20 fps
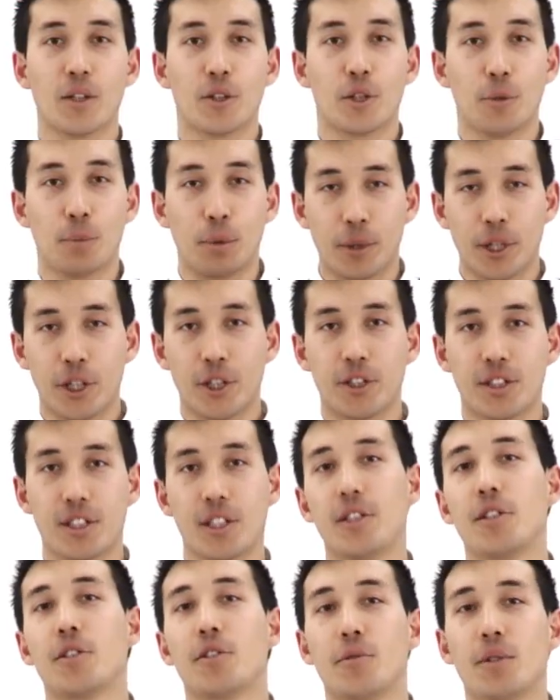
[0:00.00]
To prepare your
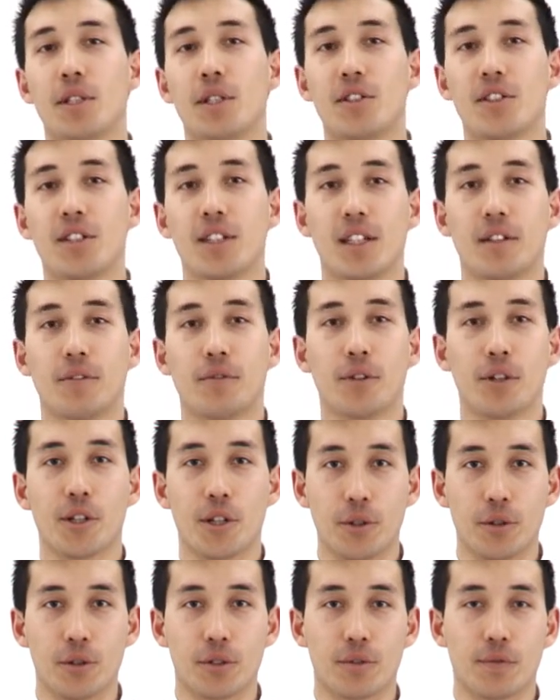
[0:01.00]
Deer Street Gelée for
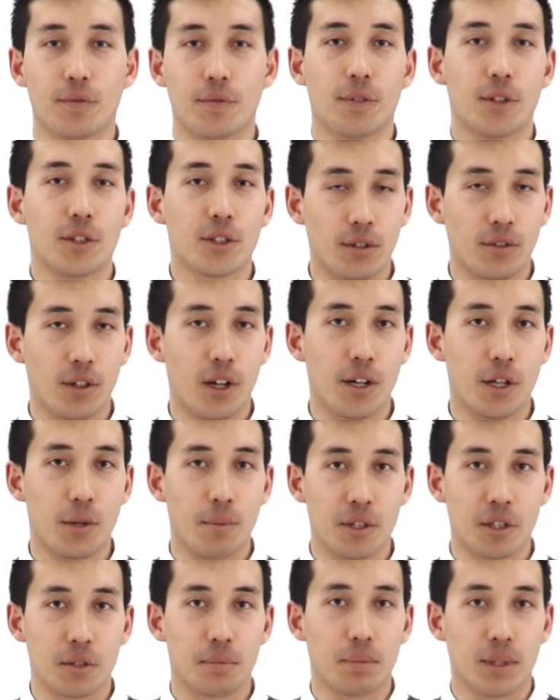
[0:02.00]
use, first of all you
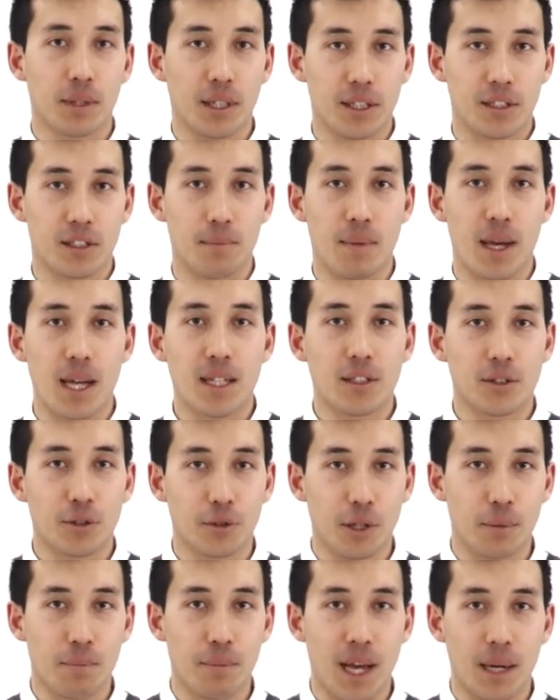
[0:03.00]
must place a
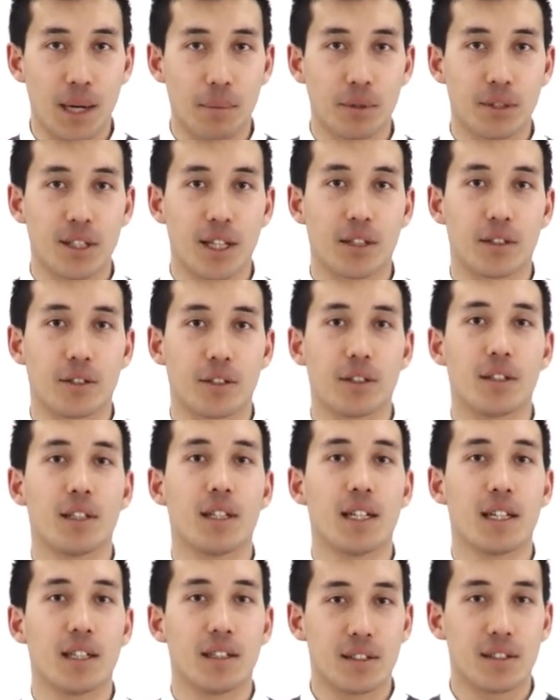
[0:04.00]
mandatory back protector
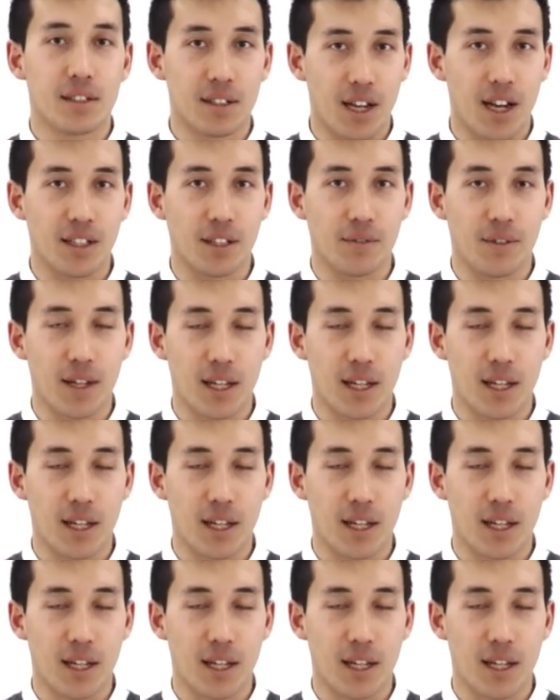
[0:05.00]
inside the